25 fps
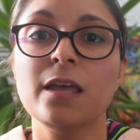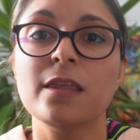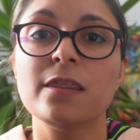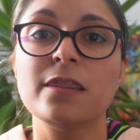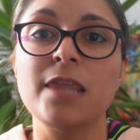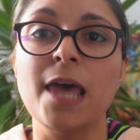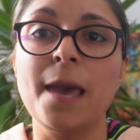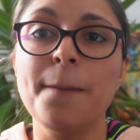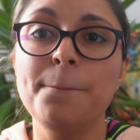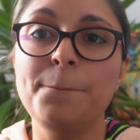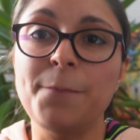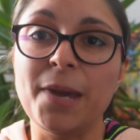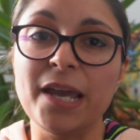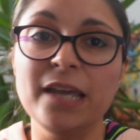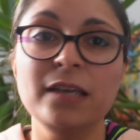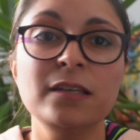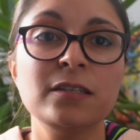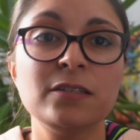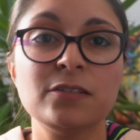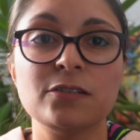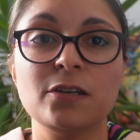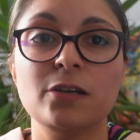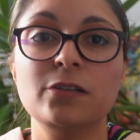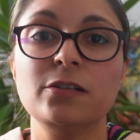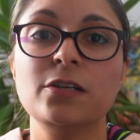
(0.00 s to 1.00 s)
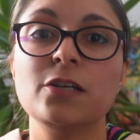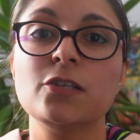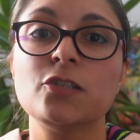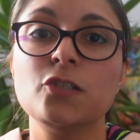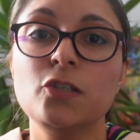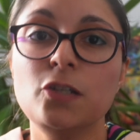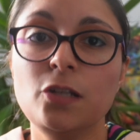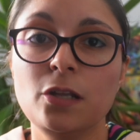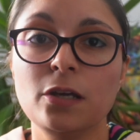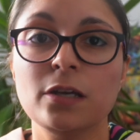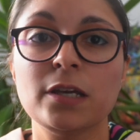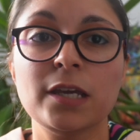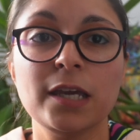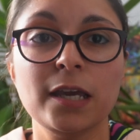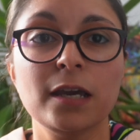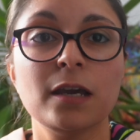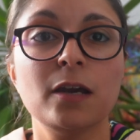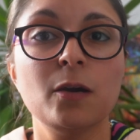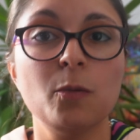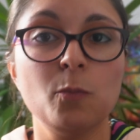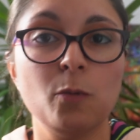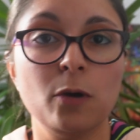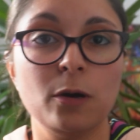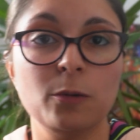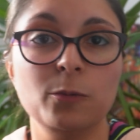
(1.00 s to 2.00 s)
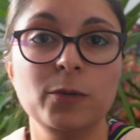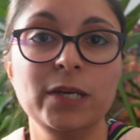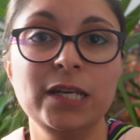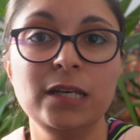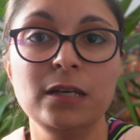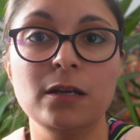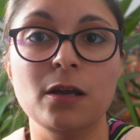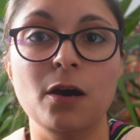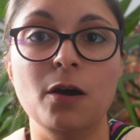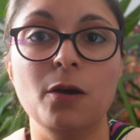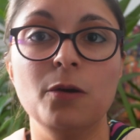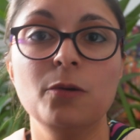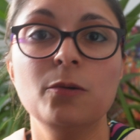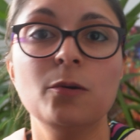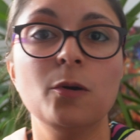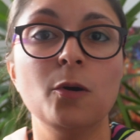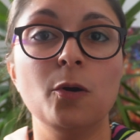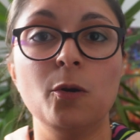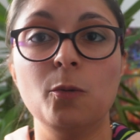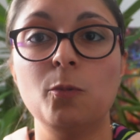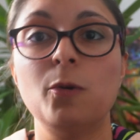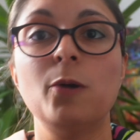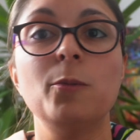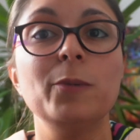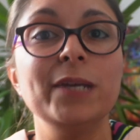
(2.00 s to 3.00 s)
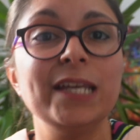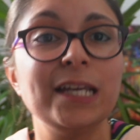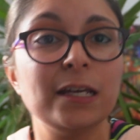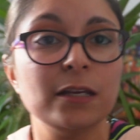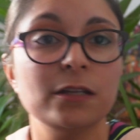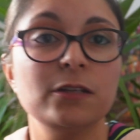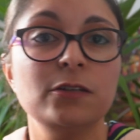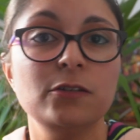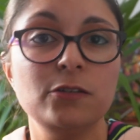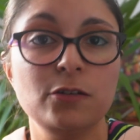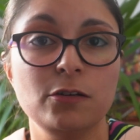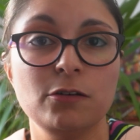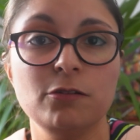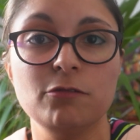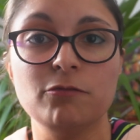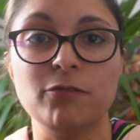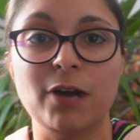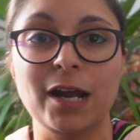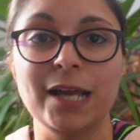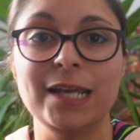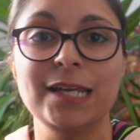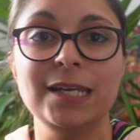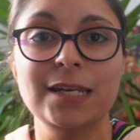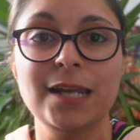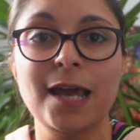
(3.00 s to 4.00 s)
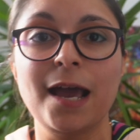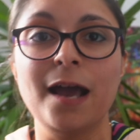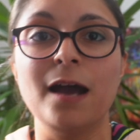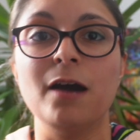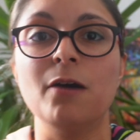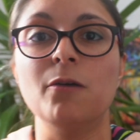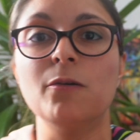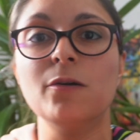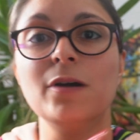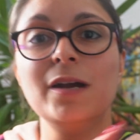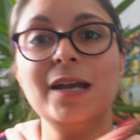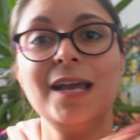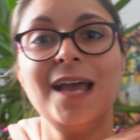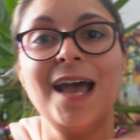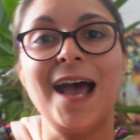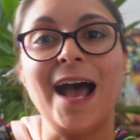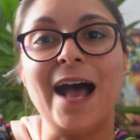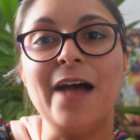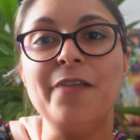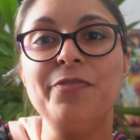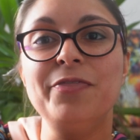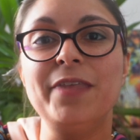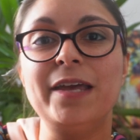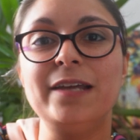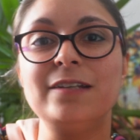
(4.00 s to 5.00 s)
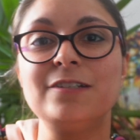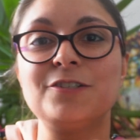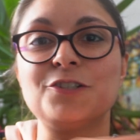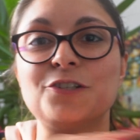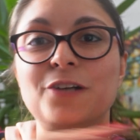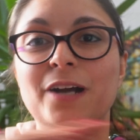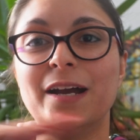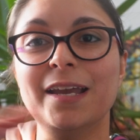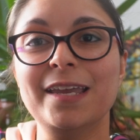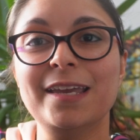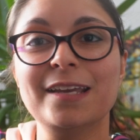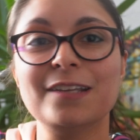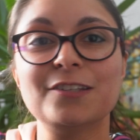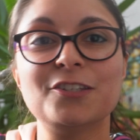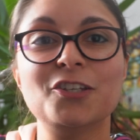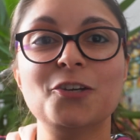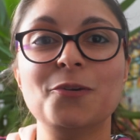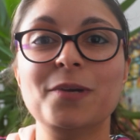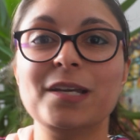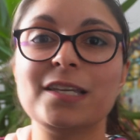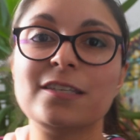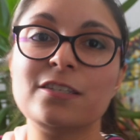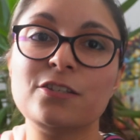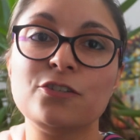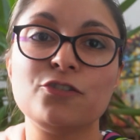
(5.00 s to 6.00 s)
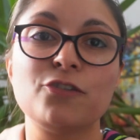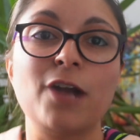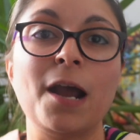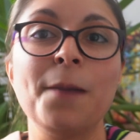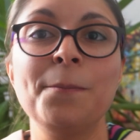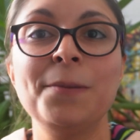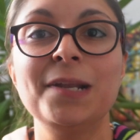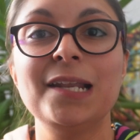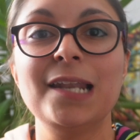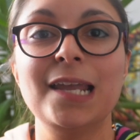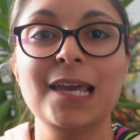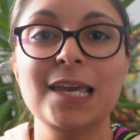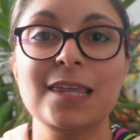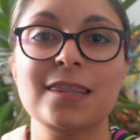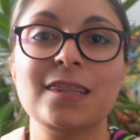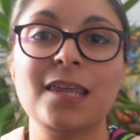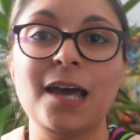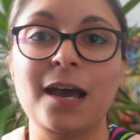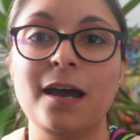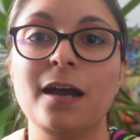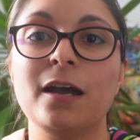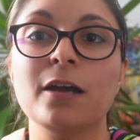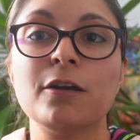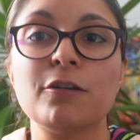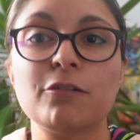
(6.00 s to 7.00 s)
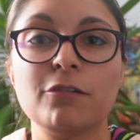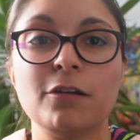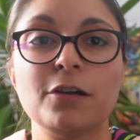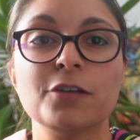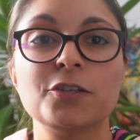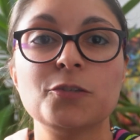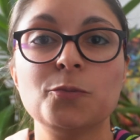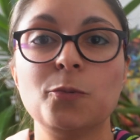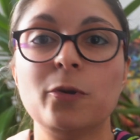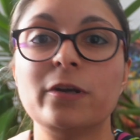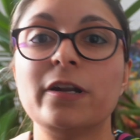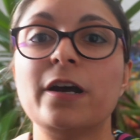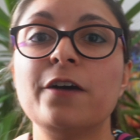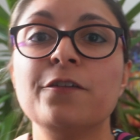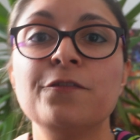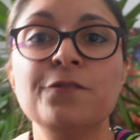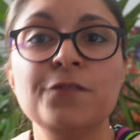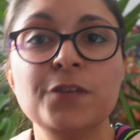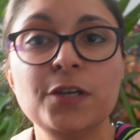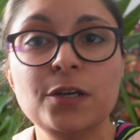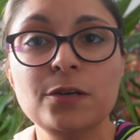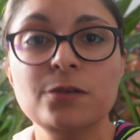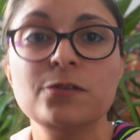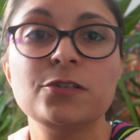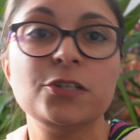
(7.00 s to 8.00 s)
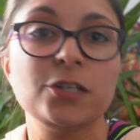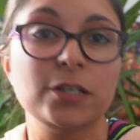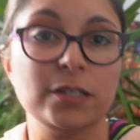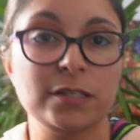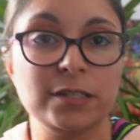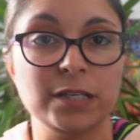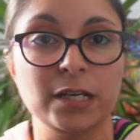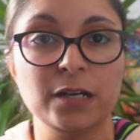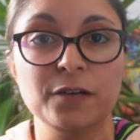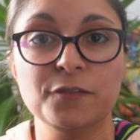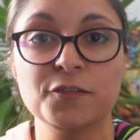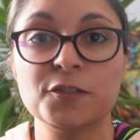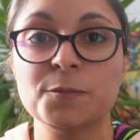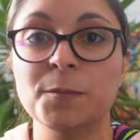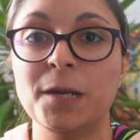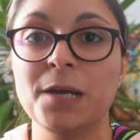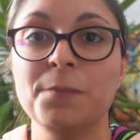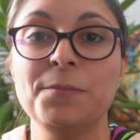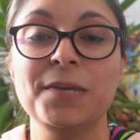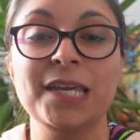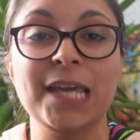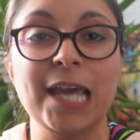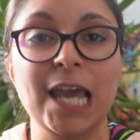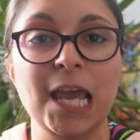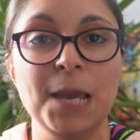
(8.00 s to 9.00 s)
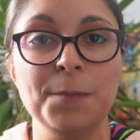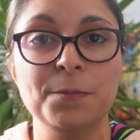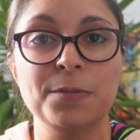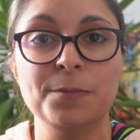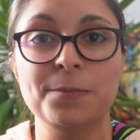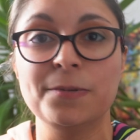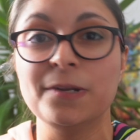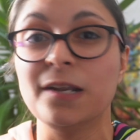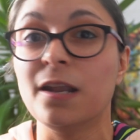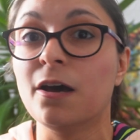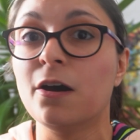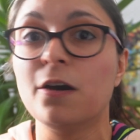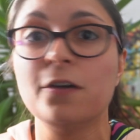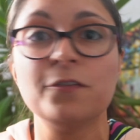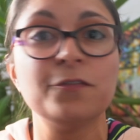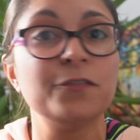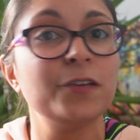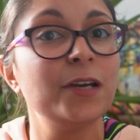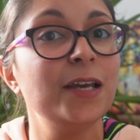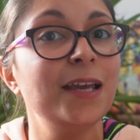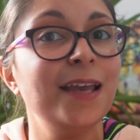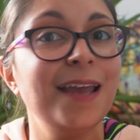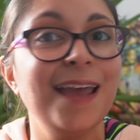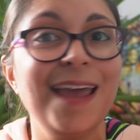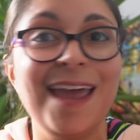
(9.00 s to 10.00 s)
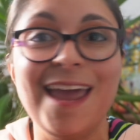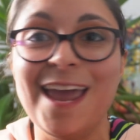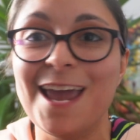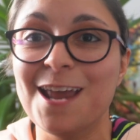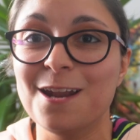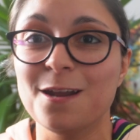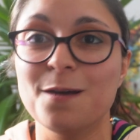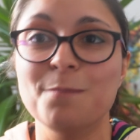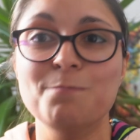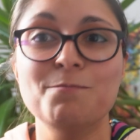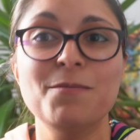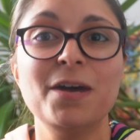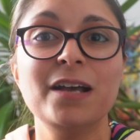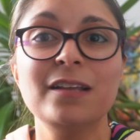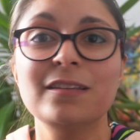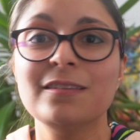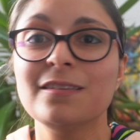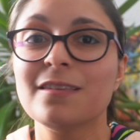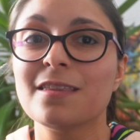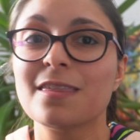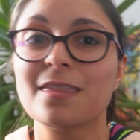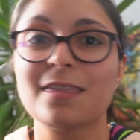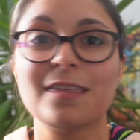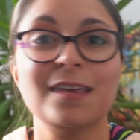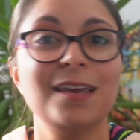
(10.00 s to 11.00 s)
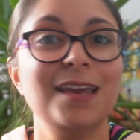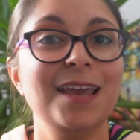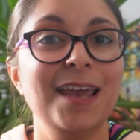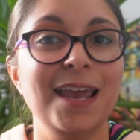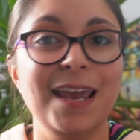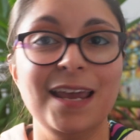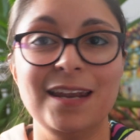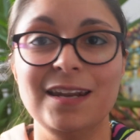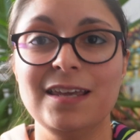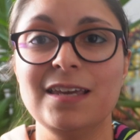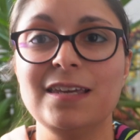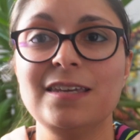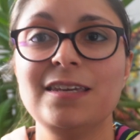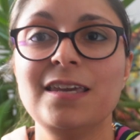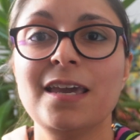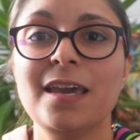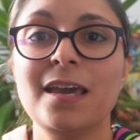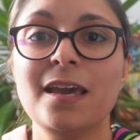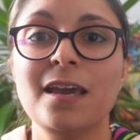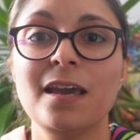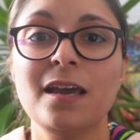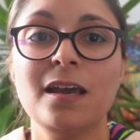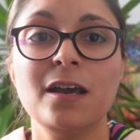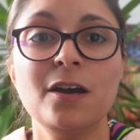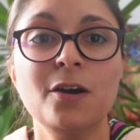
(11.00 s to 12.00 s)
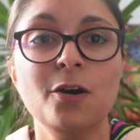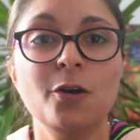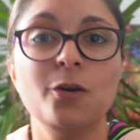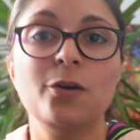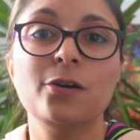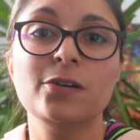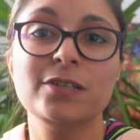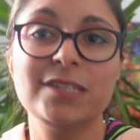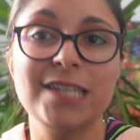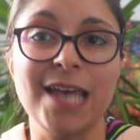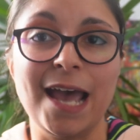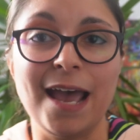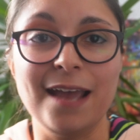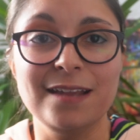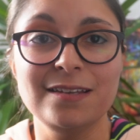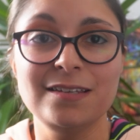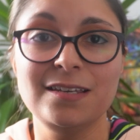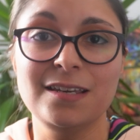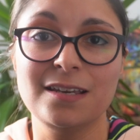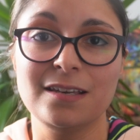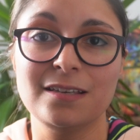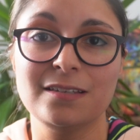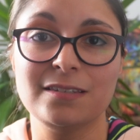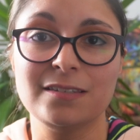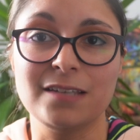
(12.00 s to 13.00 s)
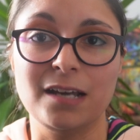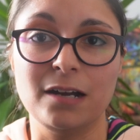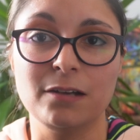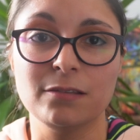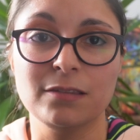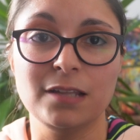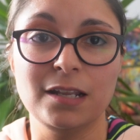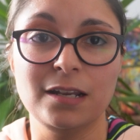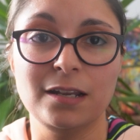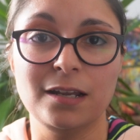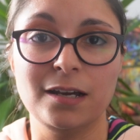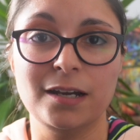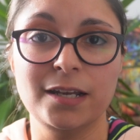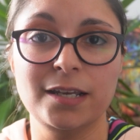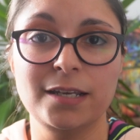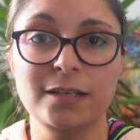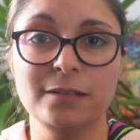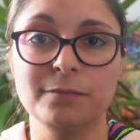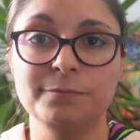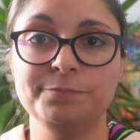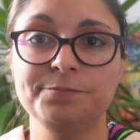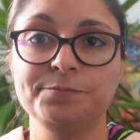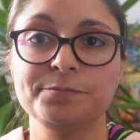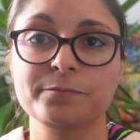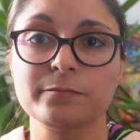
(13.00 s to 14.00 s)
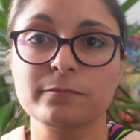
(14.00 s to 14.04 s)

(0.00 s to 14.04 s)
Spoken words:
They're based on us looking at what we know or what we can do right now, and then trying to extrapolate that across what our future selves might be capable of in a month, in a year, or 10 years down the line.